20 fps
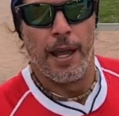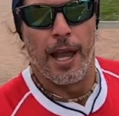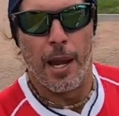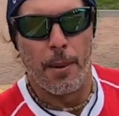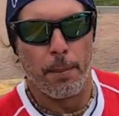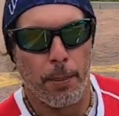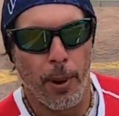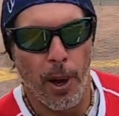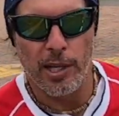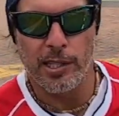
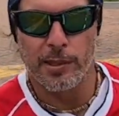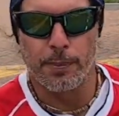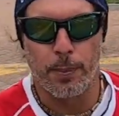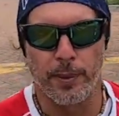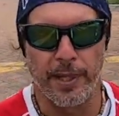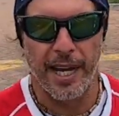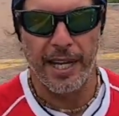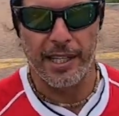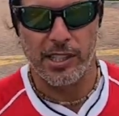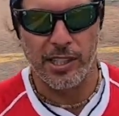in
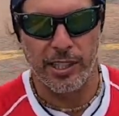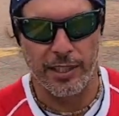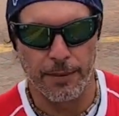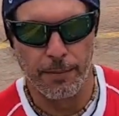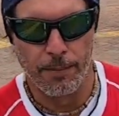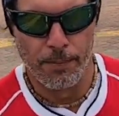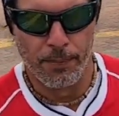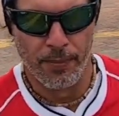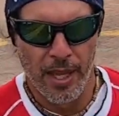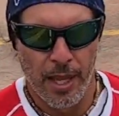post-production,
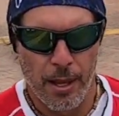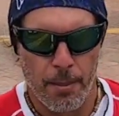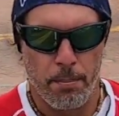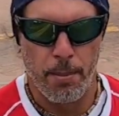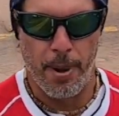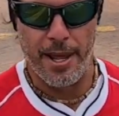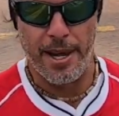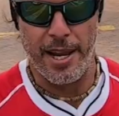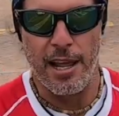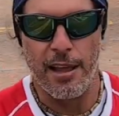
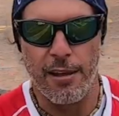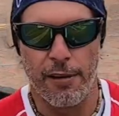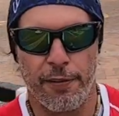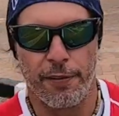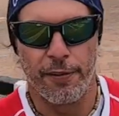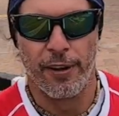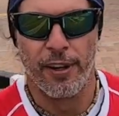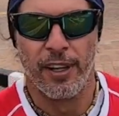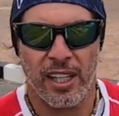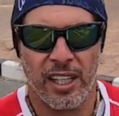but
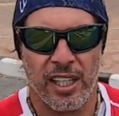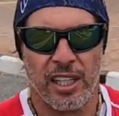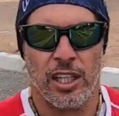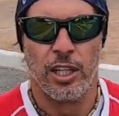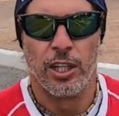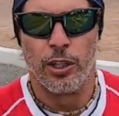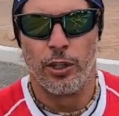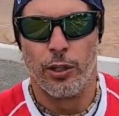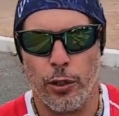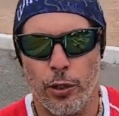if
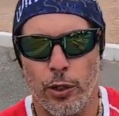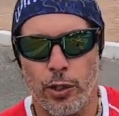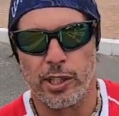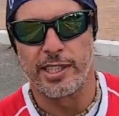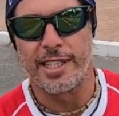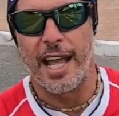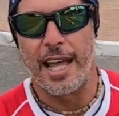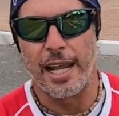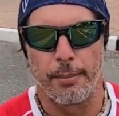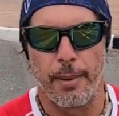you use
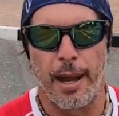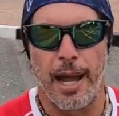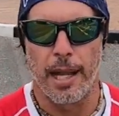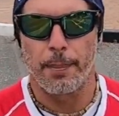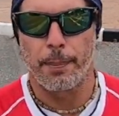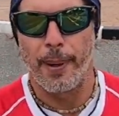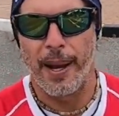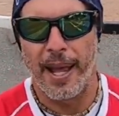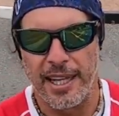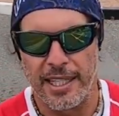standard mic
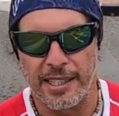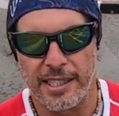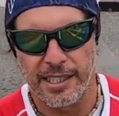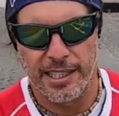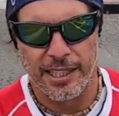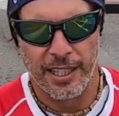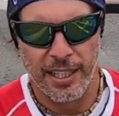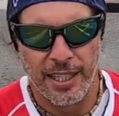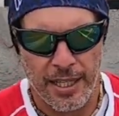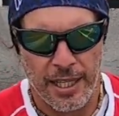
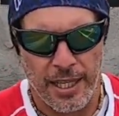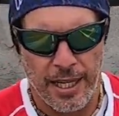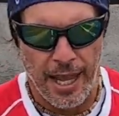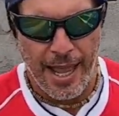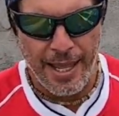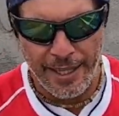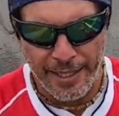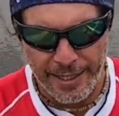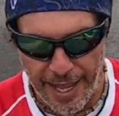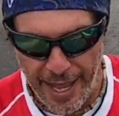plus
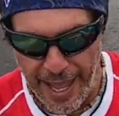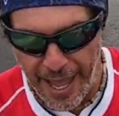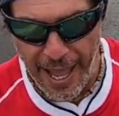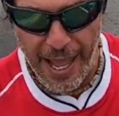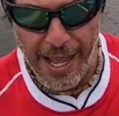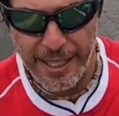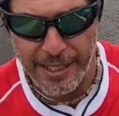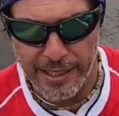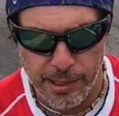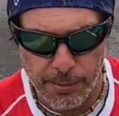and it
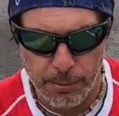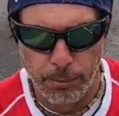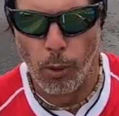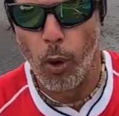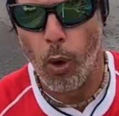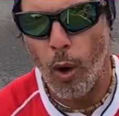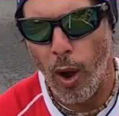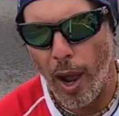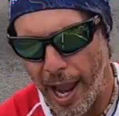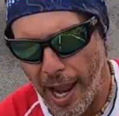adds
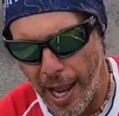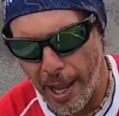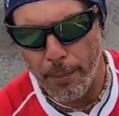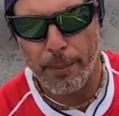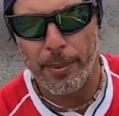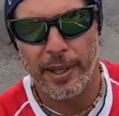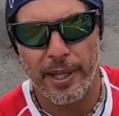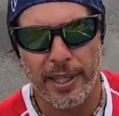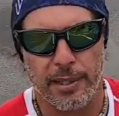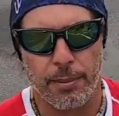more
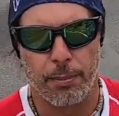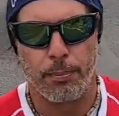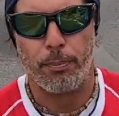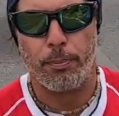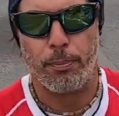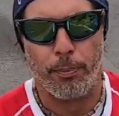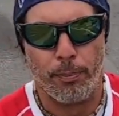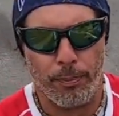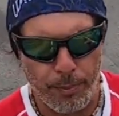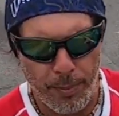ambient
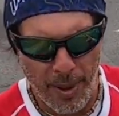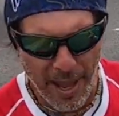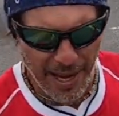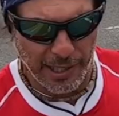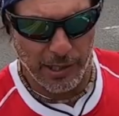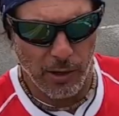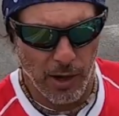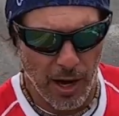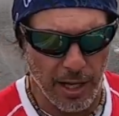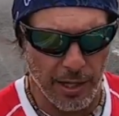
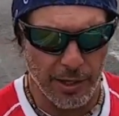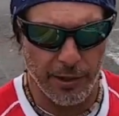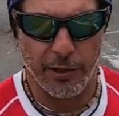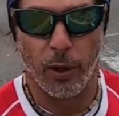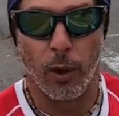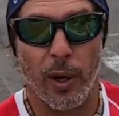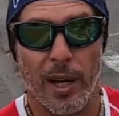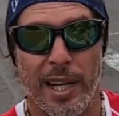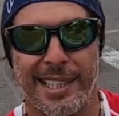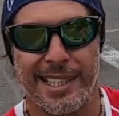background
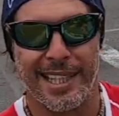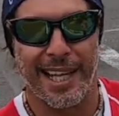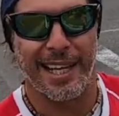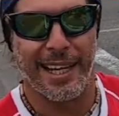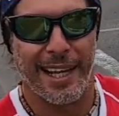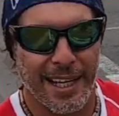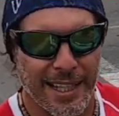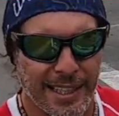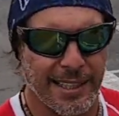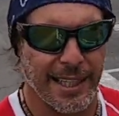noise
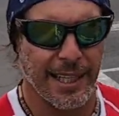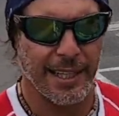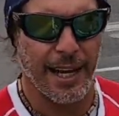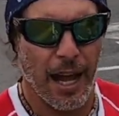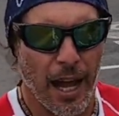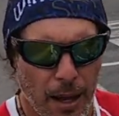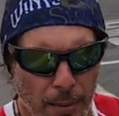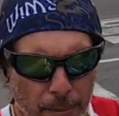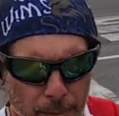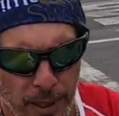and hiss and
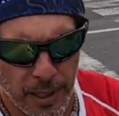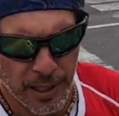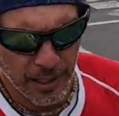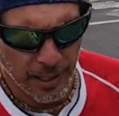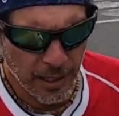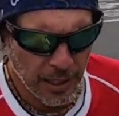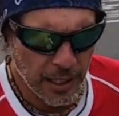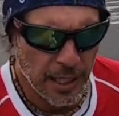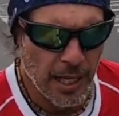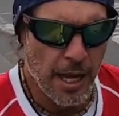hum,
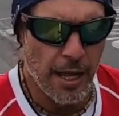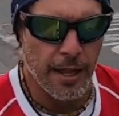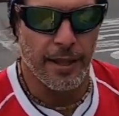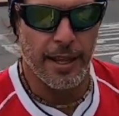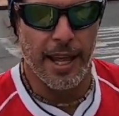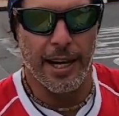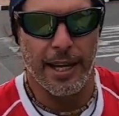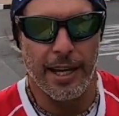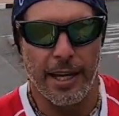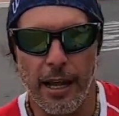
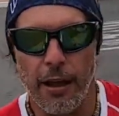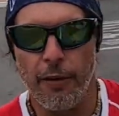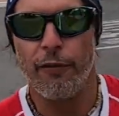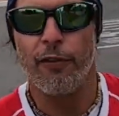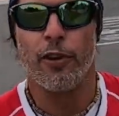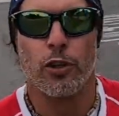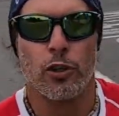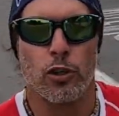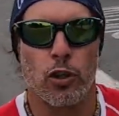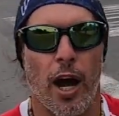then
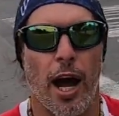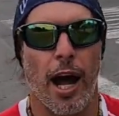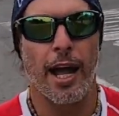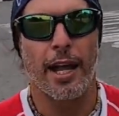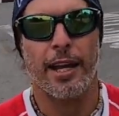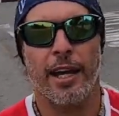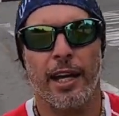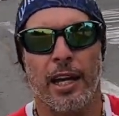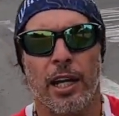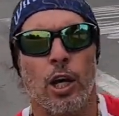if you try
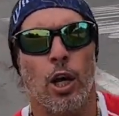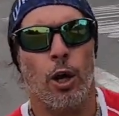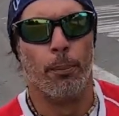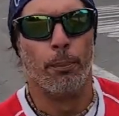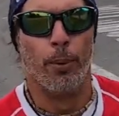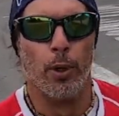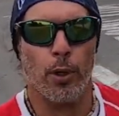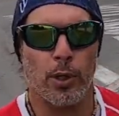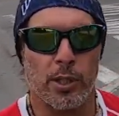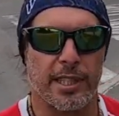and
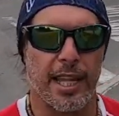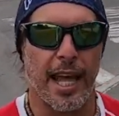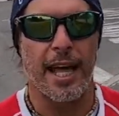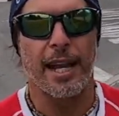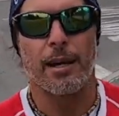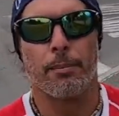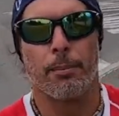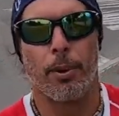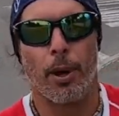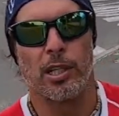boost
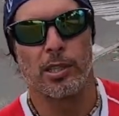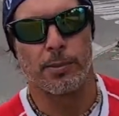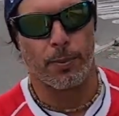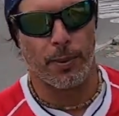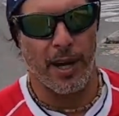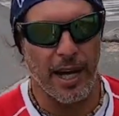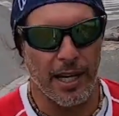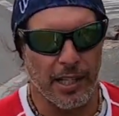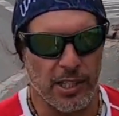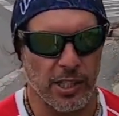that in
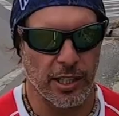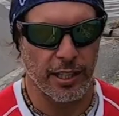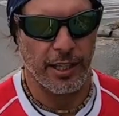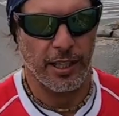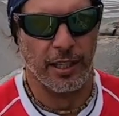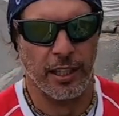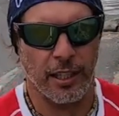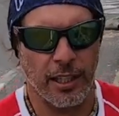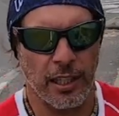post-production,